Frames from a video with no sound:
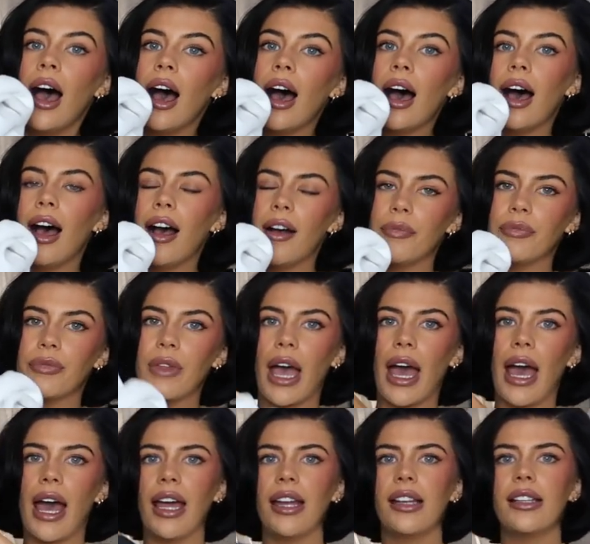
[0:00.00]
um,
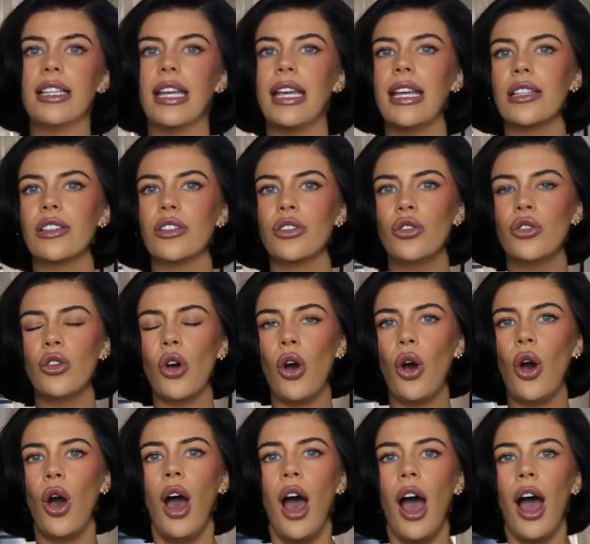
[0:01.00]
and it's
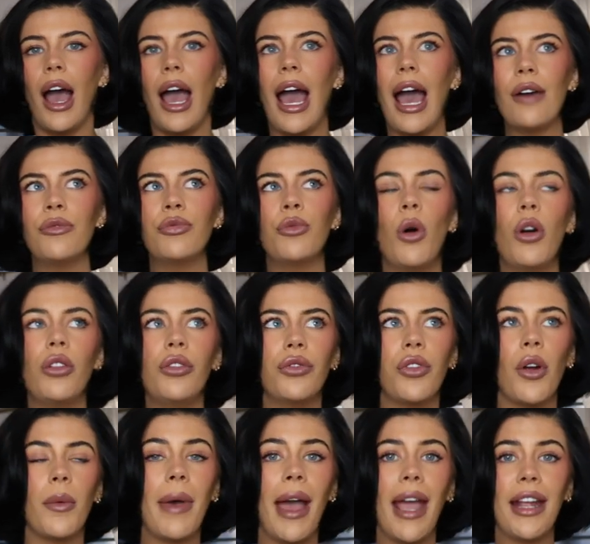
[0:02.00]
not, I have one
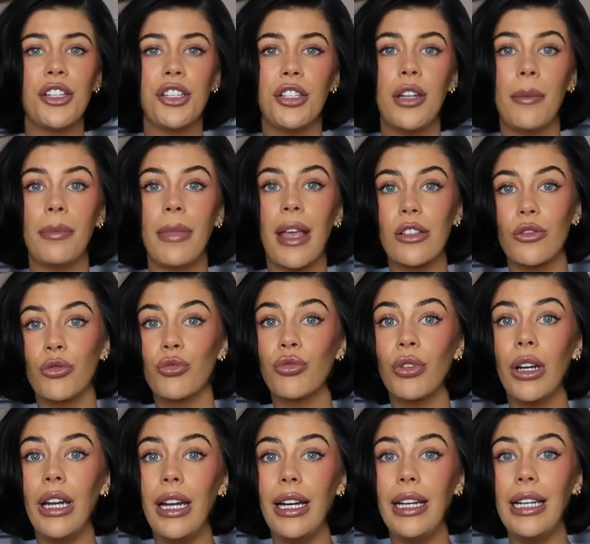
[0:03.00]
from H&M that's
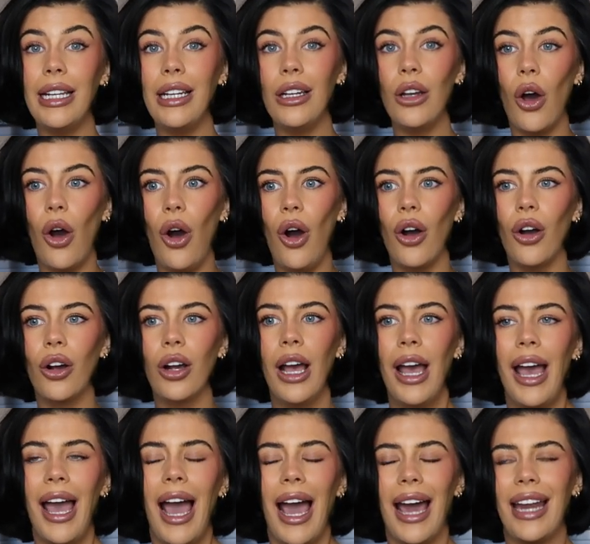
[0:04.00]
really long
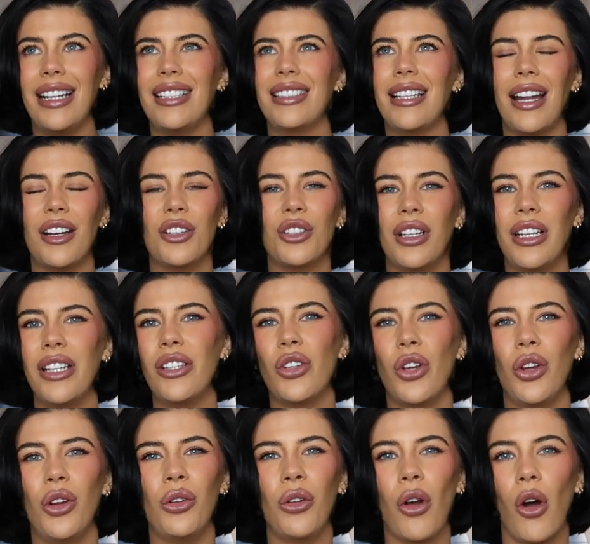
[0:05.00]
and it's actually
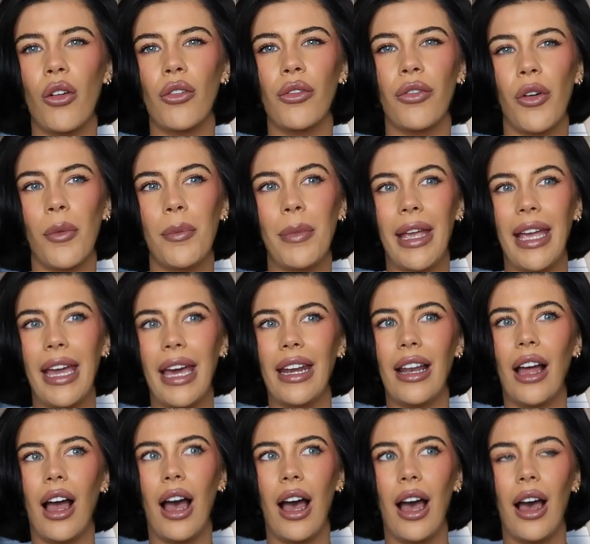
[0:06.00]
too long for me and